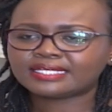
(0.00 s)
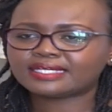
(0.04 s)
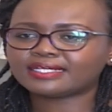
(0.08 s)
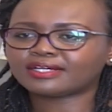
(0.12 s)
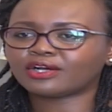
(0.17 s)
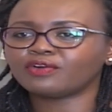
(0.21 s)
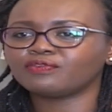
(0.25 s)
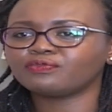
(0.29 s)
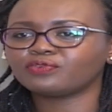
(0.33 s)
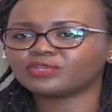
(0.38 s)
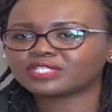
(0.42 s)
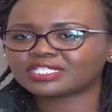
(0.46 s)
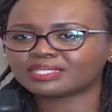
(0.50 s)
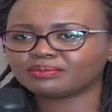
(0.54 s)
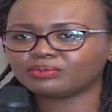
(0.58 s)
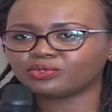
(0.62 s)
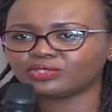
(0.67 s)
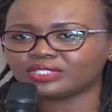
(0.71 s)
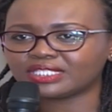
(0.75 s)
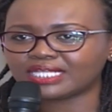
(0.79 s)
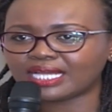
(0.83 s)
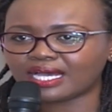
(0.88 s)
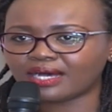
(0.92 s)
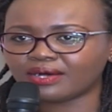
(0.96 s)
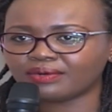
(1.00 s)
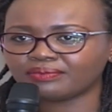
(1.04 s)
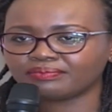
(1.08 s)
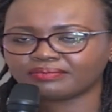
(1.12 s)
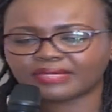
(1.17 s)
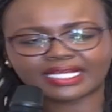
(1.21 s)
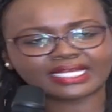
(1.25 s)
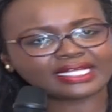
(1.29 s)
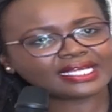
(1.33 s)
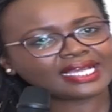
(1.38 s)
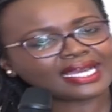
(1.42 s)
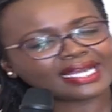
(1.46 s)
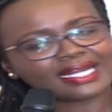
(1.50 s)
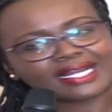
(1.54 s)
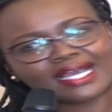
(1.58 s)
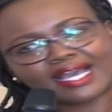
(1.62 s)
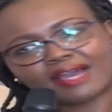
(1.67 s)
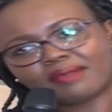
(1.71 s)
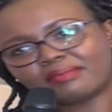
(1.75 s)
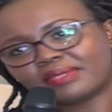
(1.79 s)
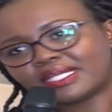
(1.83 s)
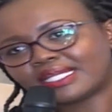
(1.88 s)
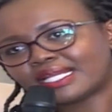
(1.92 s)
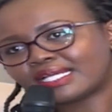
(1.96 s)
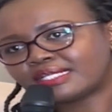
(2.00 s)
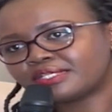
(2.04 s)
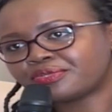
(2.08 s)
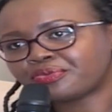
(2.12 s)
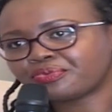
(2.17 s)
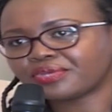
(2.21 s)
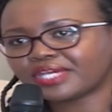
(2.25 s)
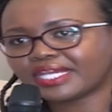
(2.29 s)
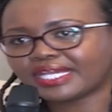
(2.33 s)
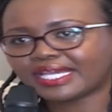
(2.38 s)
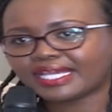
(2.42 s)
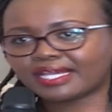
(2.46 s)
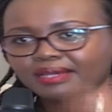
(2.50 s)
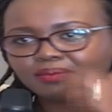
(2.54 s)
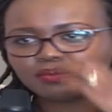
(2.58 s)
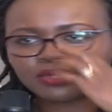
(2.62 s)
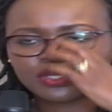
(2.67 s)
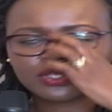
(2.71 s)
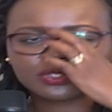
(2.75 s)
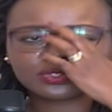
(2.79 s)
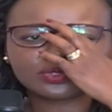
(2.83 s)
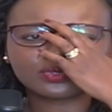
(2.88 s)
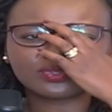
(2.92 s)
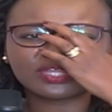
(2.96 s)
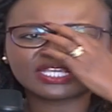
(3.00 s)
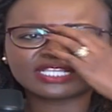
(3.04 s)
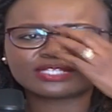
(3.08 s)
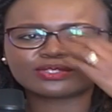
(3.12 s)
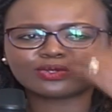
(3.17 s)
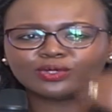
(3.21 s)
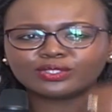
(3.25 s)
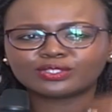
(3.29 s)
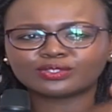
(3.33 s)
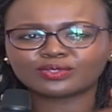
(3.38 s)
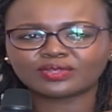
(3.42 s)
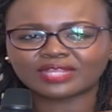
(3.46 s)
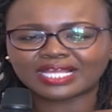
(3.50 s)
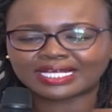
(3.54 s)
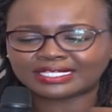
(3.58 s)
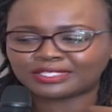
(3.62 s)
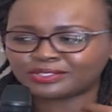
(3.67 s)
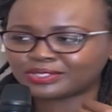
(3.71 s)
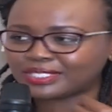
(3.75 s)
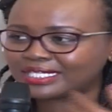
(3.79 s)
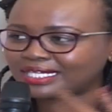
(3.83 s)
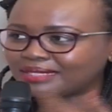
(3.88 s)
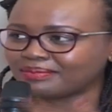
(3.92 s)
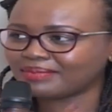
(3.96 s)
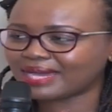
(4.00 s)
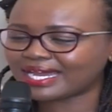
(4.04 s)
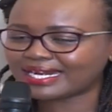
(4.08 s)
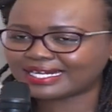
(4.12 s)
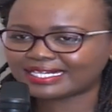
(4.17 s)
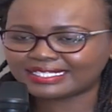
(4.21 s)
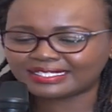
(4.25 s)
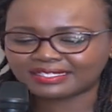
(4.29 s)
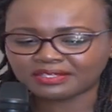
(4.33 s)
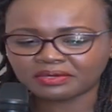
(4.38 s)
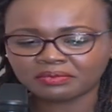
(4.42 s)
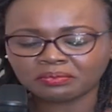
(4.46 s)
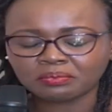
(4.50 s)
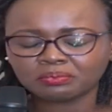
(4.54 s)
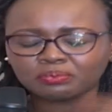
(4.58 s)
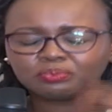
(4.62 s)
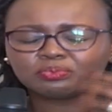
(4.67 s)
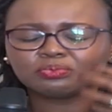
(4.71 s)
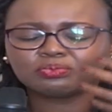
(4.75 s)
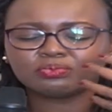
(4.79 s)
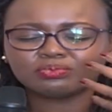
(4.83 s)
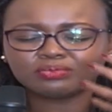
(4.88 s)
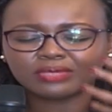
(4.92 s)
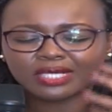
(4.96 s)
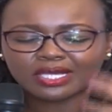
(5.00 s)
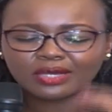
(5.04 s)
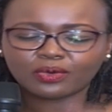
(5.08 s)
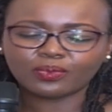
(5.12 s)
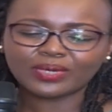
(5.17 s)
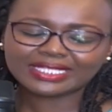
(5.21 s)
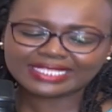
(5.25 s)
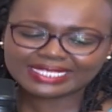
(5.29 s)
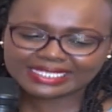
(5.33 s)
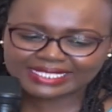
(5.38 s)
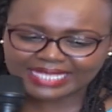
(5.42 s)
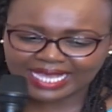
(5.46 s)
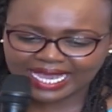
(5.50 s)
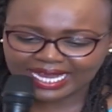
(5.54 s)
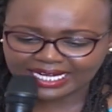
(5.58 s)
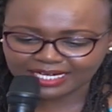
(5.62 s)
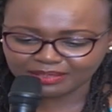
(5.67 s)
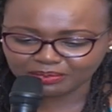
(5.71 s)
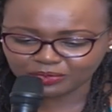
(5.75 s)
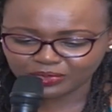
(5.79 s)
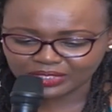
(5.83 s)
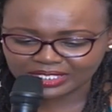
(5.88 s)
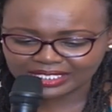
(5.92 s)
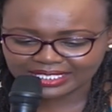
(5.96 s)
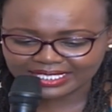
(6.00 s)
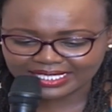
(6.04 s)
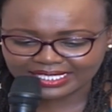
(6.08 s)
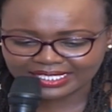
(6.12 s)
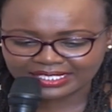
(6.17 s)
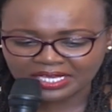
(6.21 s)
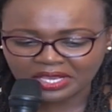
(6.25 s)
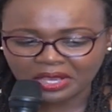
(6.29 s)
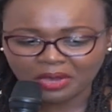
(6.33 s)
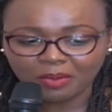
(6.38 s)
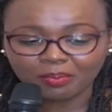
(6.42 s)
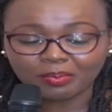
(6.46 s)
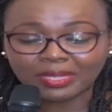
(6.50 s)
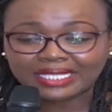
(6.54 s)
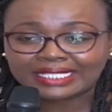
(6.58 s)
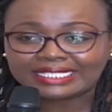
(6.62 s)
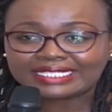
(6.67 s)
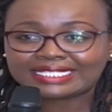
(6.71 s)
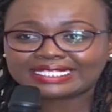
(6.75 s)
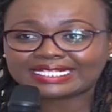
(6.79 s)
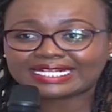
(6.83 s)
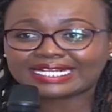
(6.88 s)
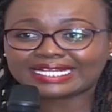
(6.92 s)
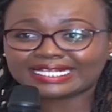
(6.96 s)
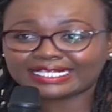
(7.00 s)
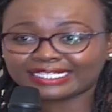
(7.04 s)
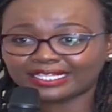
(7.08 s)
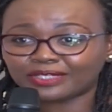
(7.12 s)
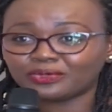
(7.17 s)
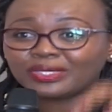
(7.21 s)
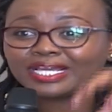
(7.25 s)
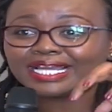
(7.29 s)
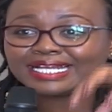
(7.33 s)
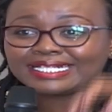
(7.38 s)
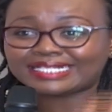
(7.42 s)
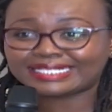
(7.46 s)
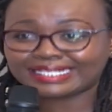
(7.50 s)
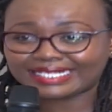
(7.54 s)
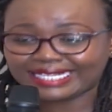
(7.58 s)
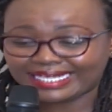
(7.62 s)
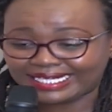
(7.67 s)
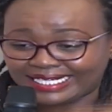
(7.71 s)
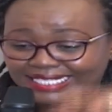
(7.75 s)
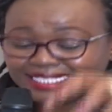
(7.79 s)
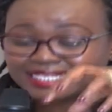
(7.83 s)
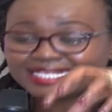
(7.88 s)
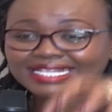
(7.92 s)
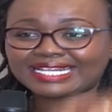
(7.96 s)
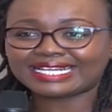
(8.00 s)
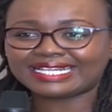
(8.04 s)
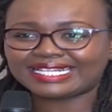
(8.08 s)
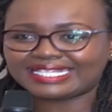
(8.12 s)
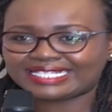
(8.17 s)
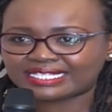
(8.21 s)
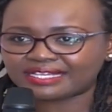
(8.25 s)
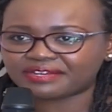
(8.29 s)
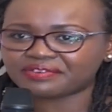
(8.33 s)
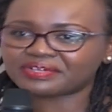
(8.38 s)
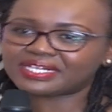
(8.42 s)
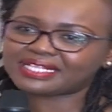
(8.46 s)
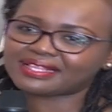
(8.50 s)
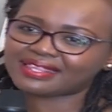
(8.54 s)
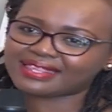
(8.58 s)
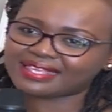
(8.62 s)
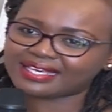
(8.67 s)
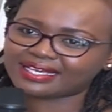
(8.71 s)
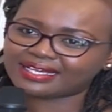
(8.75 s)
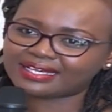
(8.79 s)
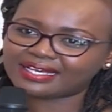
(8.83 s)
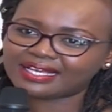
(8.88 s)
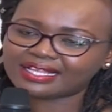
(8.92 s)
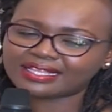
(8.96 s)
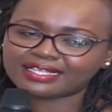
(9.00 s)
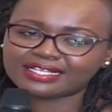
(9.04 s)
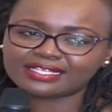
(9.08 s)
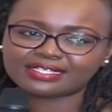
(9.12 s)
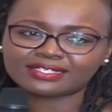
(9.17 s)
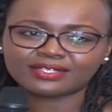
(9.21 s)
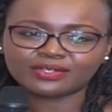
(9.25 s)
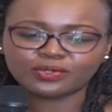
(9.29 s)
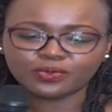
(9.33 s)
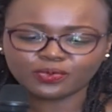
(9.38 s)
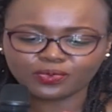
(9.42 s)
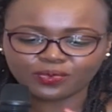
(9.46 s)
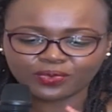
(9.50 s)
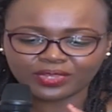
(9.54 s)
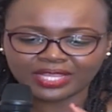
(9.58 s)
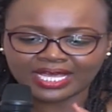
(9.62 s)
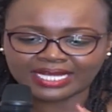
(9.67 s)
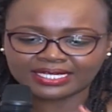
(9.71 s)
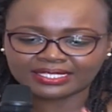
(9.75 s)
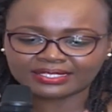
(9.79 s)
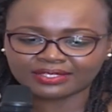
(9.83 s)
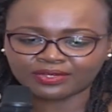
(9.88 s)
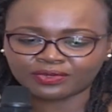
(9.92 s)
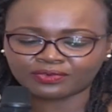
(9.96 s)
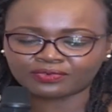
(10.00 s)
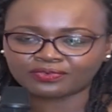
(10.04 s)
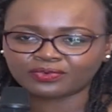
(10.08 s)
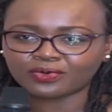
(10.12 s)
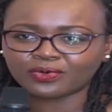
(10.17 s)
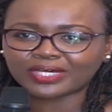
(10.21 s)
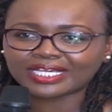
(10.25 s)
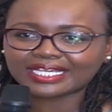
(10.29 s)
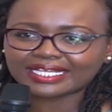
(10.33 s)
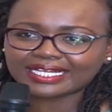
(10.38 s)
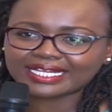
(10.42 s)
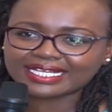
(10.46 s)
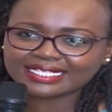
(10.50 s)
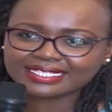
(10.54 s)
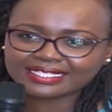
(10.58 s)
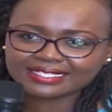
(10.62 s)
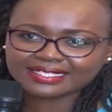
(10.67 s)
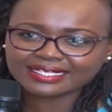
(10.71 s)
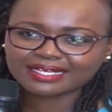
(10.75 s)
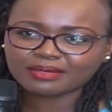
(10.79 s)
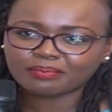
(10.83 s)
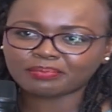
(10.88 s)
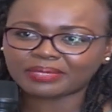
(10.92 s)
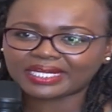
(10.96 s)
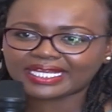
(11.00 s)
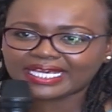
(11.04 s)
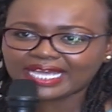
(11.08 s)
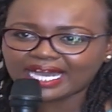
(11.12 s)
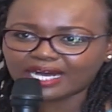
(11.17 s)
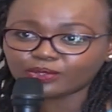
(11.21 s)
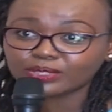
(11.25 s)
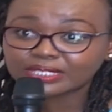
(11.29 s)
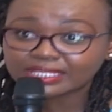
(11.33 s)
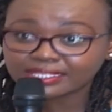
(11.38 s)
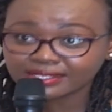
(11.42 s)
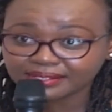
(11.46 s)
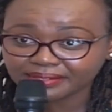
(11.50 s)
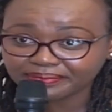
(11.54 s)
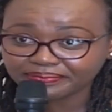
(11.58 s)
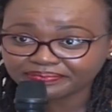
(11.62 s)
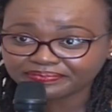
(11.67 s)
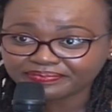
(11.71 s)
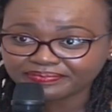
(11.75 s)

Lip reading: comfortable now, and he can come in at 3 a.m. So there's also that. You see, in marriage, well, there's a honeymoon stage, but it's real. You get in, and it's a real thing. There's no that of, okay, let's play house.